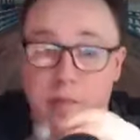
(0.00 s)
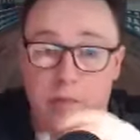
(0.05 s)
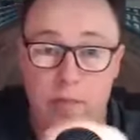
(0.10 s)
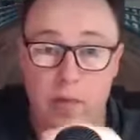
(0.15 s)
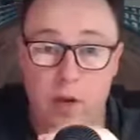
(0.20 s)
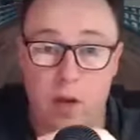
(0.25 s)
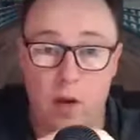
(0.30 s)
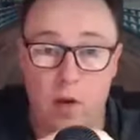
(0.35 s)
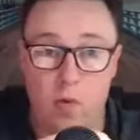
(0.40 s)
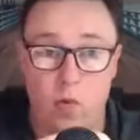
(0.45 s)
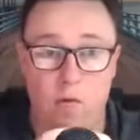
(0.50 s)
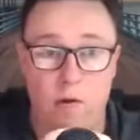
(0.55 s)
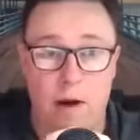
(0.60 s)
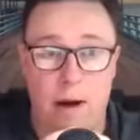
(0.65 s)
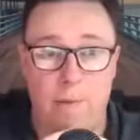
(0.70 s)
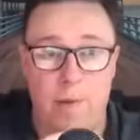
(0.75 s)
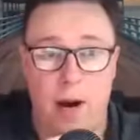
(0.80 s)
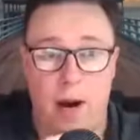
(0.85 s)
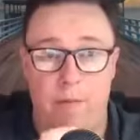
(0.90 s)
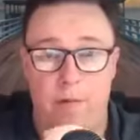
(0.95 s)
wrap it
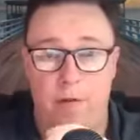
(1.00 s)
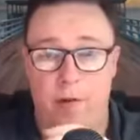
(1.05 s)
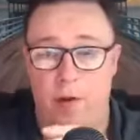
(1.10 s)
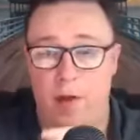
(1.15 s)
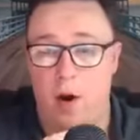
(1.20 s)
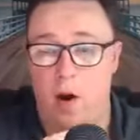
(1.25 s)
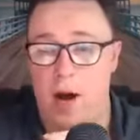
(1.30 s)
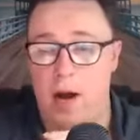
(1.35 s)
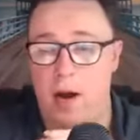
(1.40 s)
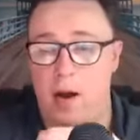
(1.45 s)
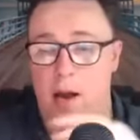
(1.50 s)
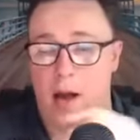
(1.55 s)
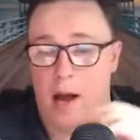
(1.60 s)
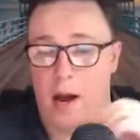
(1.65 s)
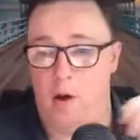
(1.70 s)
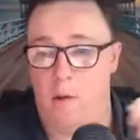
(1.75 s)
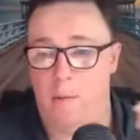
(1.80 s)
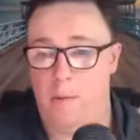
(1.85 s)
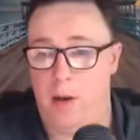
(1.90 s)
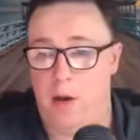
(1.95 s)
up for the night, and I'll
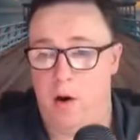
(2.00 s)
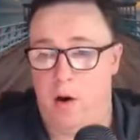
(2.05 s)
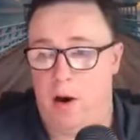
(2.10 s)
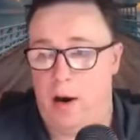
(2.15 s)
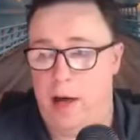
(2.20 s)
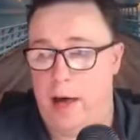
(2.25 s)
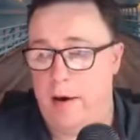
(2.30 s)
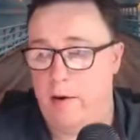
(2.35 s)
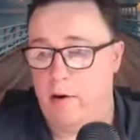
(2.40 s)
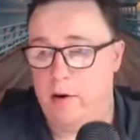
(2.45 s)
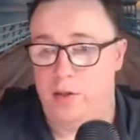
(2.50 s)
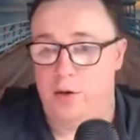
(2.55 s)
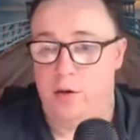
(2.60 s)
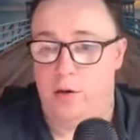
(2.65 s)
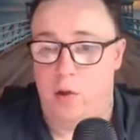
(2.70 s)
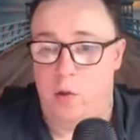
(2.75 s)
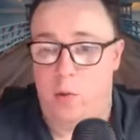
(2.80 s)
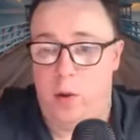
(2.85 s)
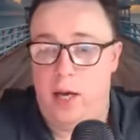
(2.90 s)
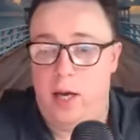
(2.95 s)
be on later on during the
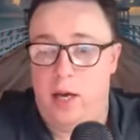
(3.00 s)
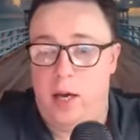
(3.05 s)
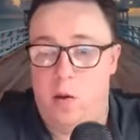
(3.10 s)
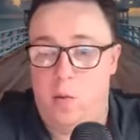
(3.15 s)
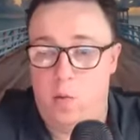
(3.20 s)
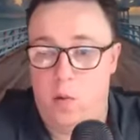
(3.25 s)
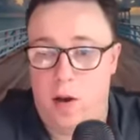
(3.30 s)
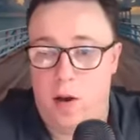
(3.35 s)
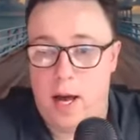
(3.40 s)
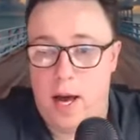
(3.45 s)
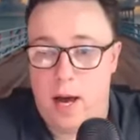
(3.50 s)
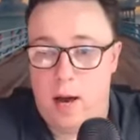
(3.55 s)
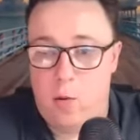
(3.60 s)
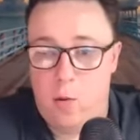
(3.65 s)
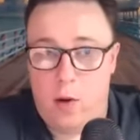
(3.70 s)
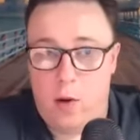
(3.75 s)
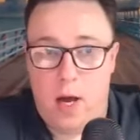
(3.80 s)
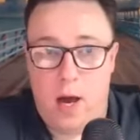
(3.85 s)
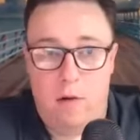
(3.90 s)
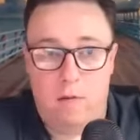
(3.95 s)
week, and we'll
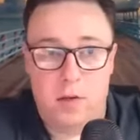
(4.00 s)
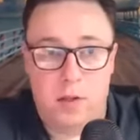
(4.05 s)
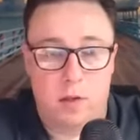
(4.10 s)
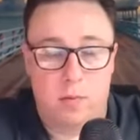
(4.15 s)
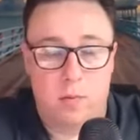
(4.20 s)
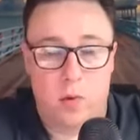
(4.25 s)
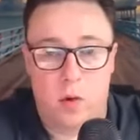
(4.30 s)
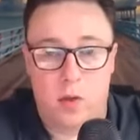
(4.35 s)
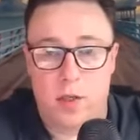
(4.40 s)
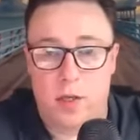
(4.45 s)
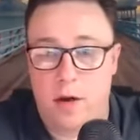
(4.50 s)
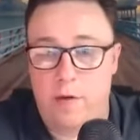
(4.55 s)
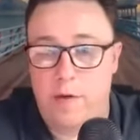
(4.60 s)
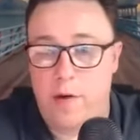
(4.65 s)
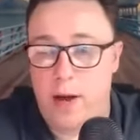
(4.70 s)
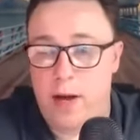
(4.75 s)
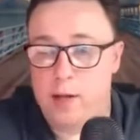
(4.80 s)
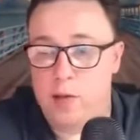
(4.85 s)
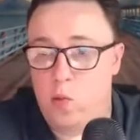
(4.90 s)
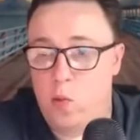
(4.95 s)
cover some more stuff
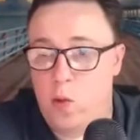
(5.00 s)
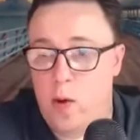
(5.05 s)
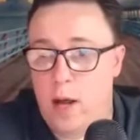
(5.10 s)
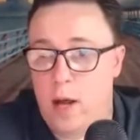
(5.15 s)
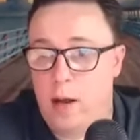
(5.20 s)
as well.